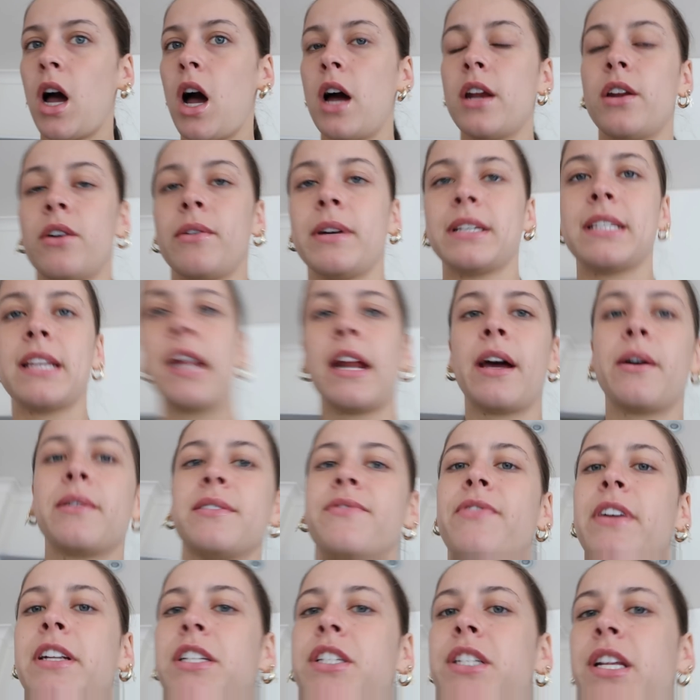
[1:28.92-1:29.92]
I know I said I
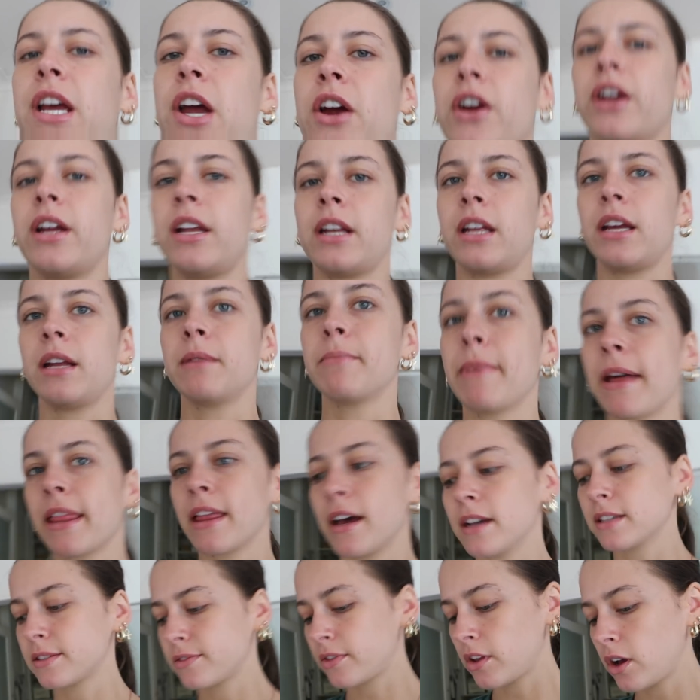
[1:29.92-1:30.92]
was vegetarian in my
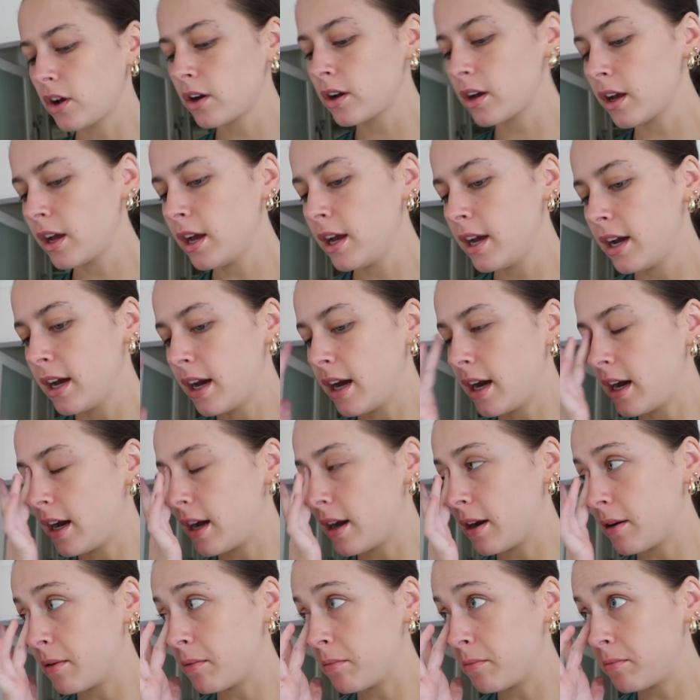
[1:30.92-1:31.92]
last vlog,
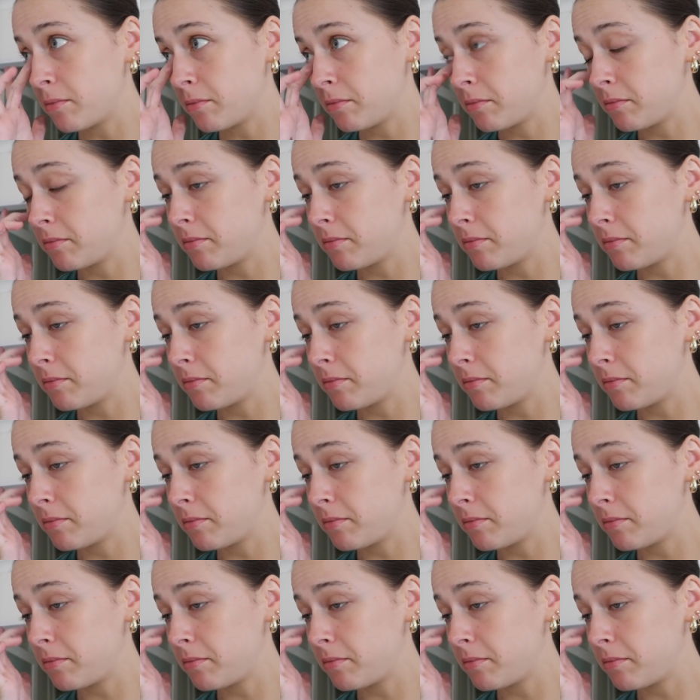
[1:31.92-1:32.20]
um,